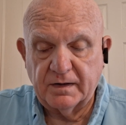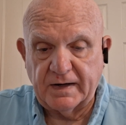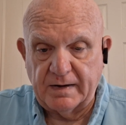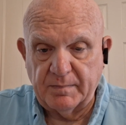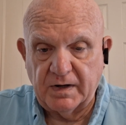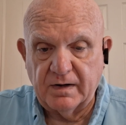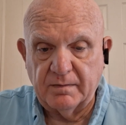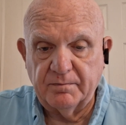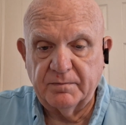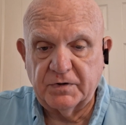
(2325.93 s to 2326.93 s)
came
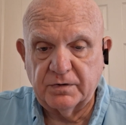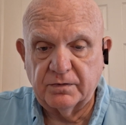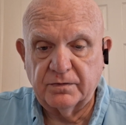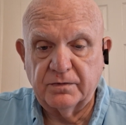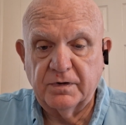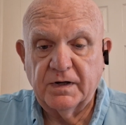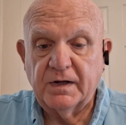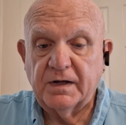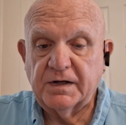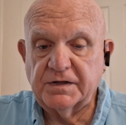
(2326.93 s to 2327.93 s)
up to
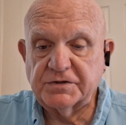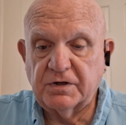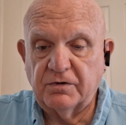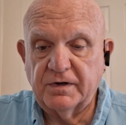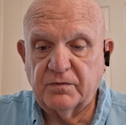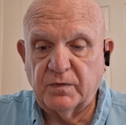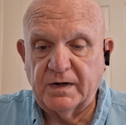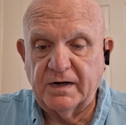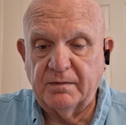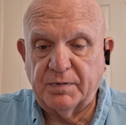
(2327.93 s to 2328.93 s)
his holy
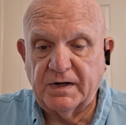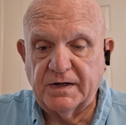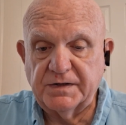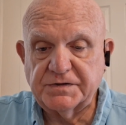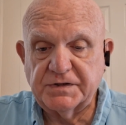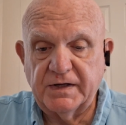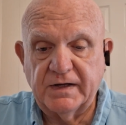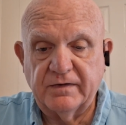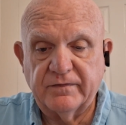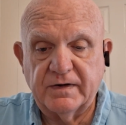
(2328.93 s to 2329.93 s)
dwelling place,
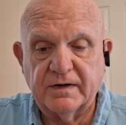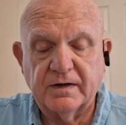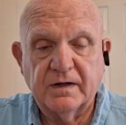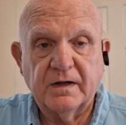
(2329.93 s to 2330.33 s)
even